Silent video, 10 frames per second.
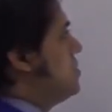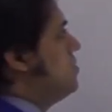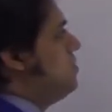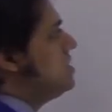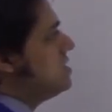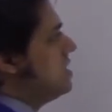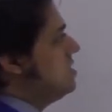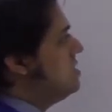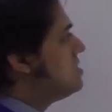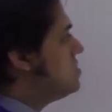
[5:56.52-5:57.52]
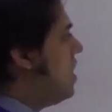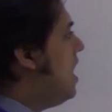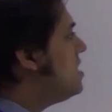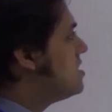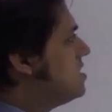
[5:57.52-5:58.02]
So once again, this
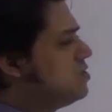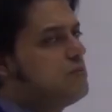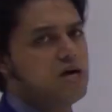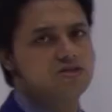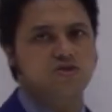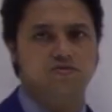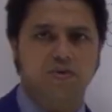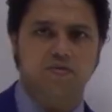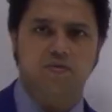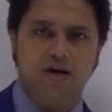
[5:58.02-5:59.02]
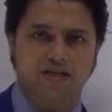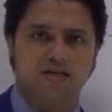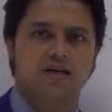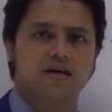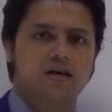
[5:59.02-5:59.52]
triad that you must remember, my
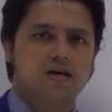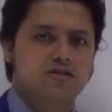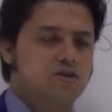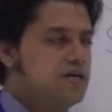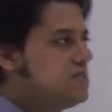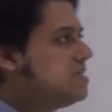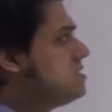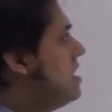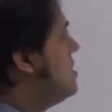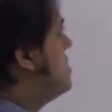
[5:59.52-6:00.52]
dear. So as I said,